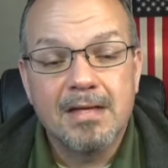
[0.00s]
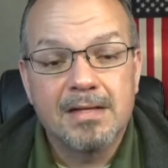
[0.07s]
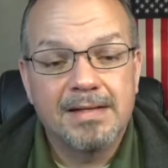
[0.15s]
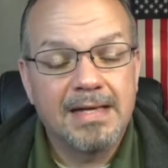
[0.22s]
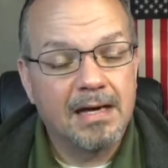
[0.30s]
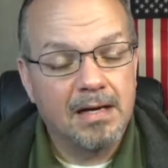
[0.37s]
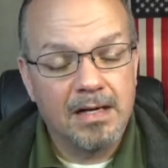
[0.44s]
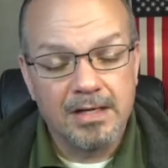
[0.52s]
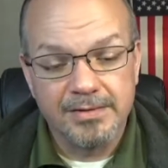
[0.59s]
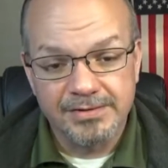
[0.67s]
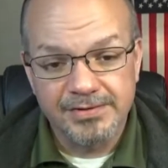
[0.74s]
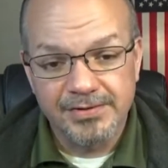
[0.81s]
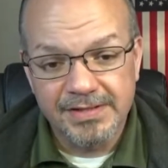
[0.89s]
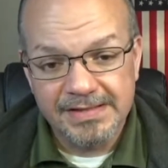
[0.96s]
Now, other
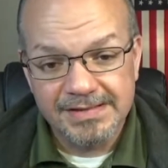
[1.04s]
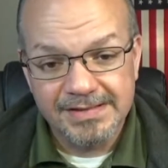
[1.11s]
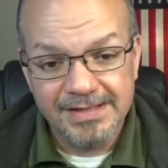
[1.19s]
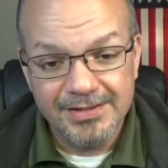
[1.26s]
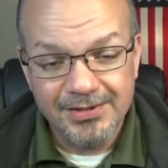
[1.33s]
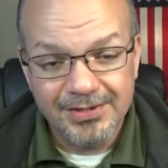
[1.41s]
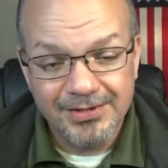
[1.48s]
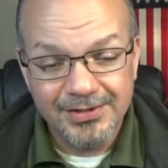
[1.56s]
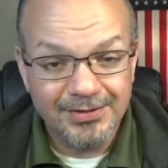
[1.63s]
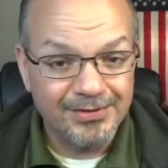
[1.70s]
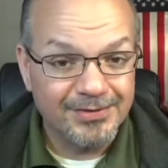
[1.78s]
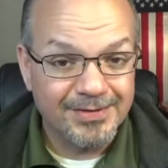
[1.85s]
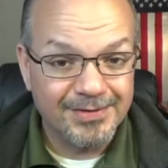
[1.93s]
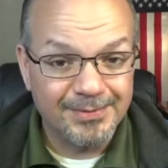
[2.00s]
tricks that you can
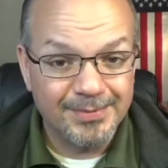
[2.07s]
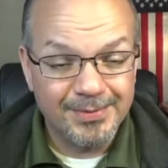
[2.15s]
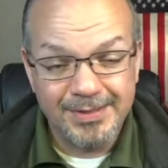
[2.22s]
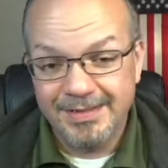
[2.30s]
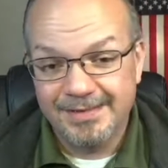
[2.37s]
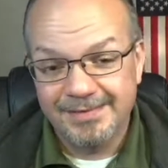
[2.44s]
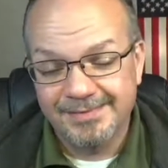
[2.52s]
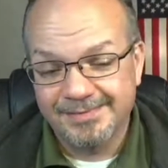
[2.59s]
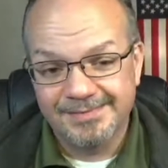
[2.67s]
do to